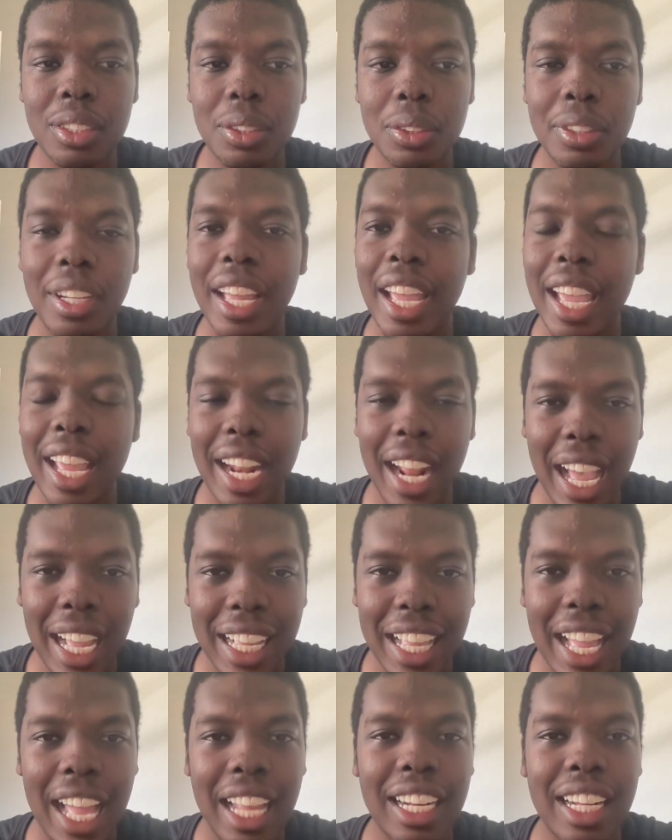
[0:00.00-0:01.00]
too. And I
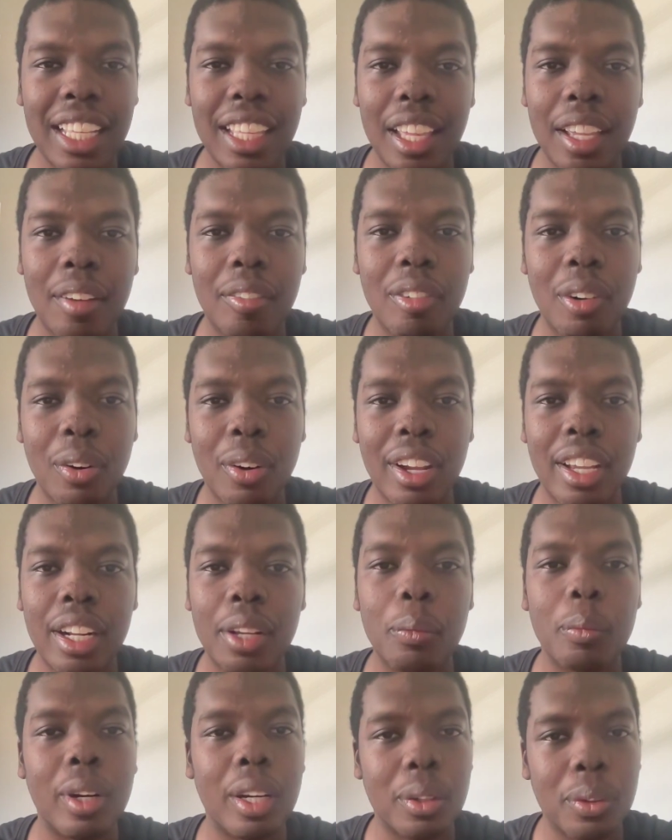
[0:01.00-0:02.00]
got to give
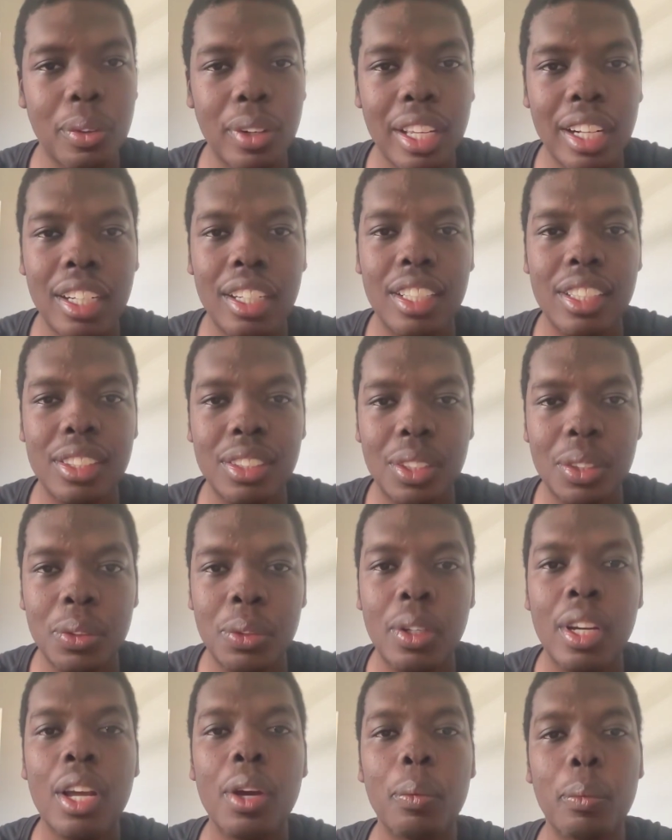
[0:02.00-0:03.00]
credit where credit is
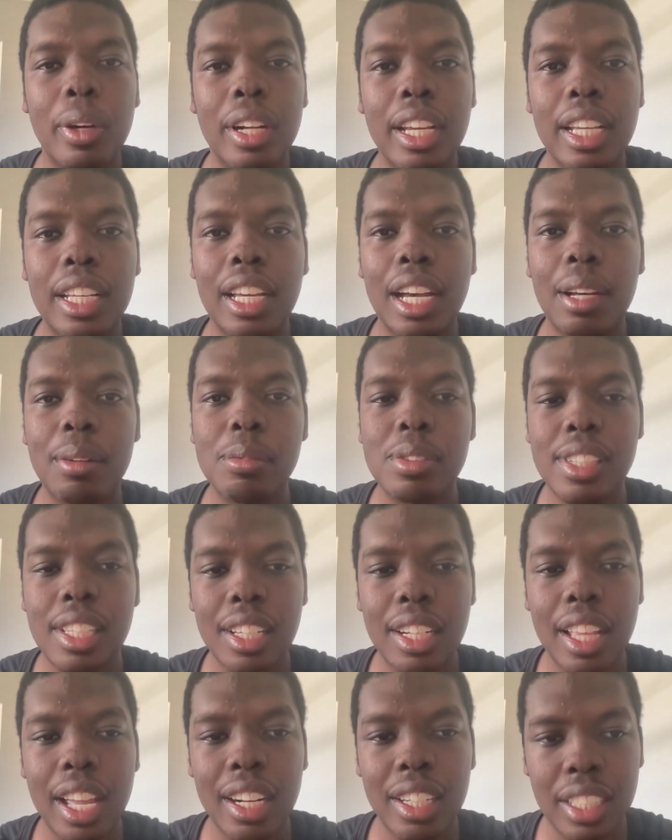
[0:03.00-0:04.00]
due when it comes
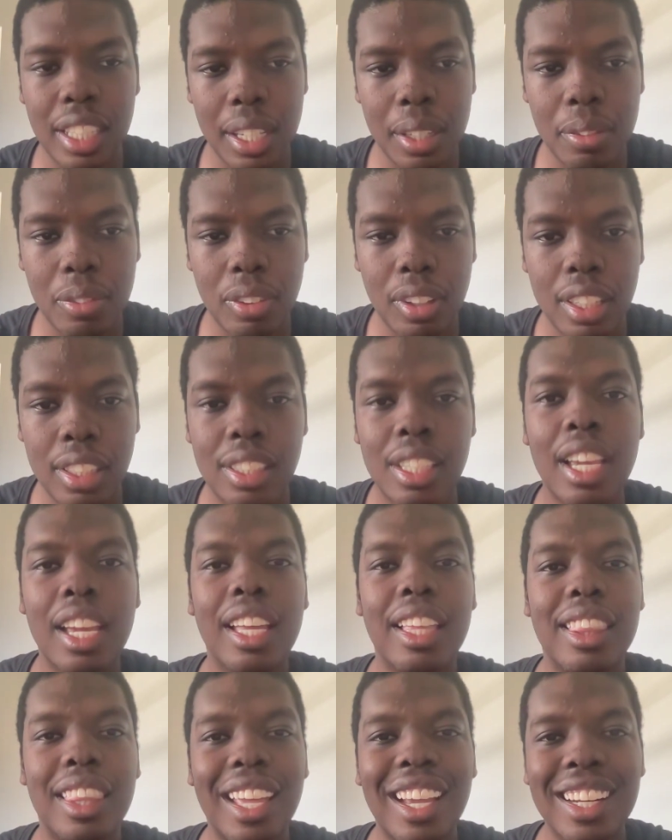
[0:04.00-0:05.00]
to their defense.
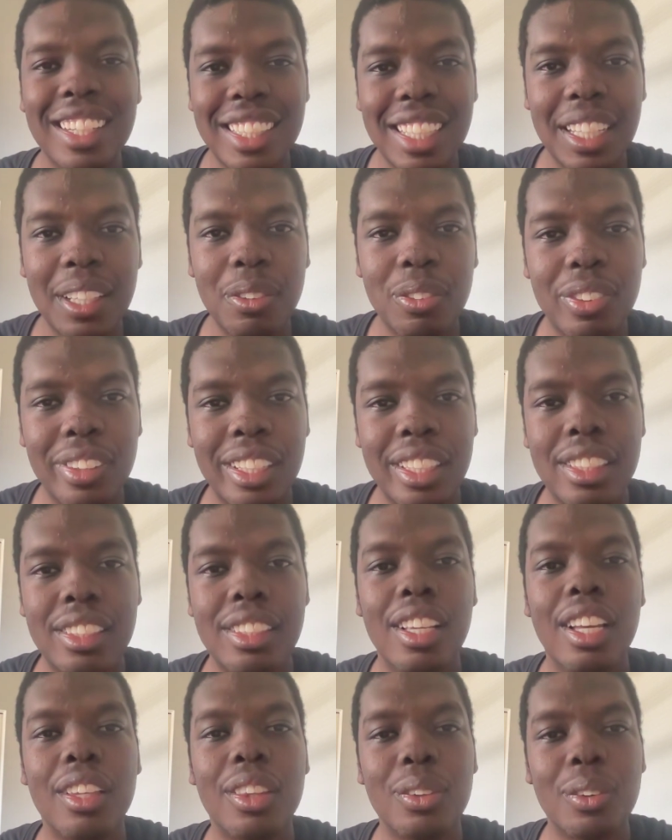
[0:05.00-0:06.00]
Their defense
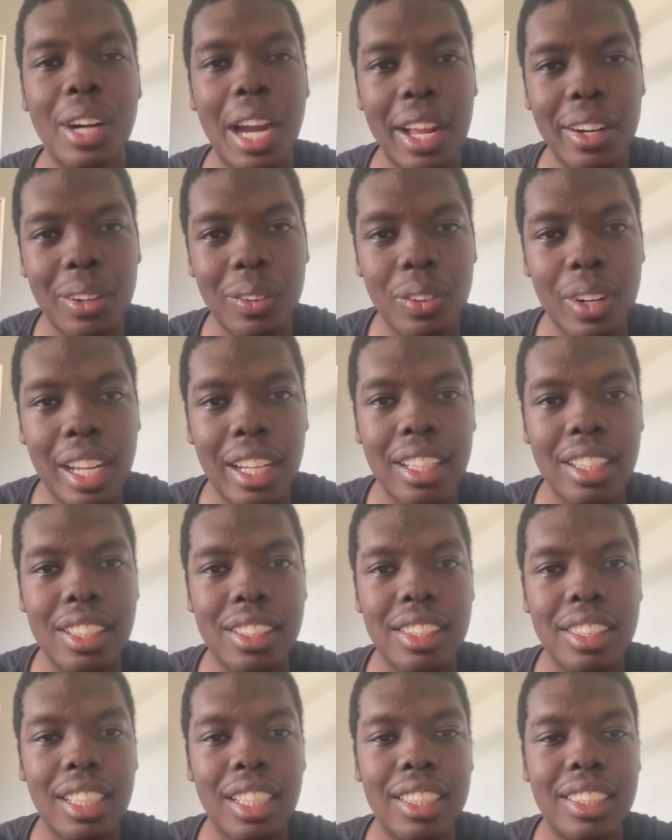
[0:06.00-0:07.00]
throughout the regular
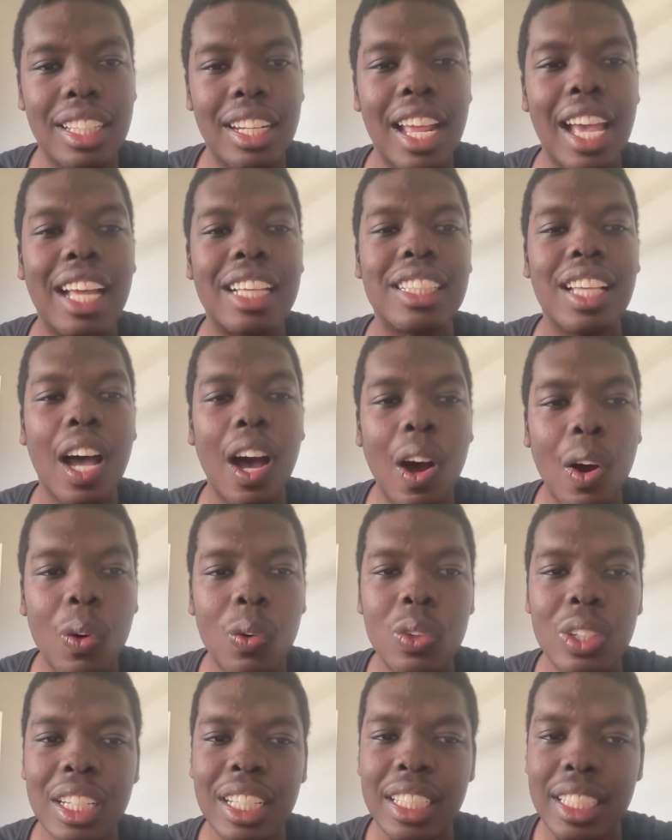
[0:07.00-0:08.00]
season has
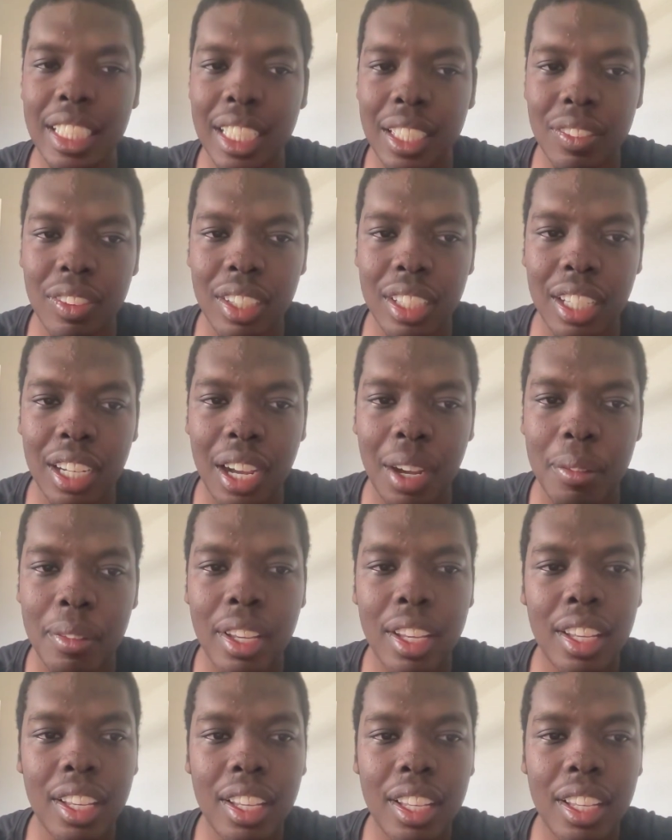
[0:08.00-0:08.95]
only given up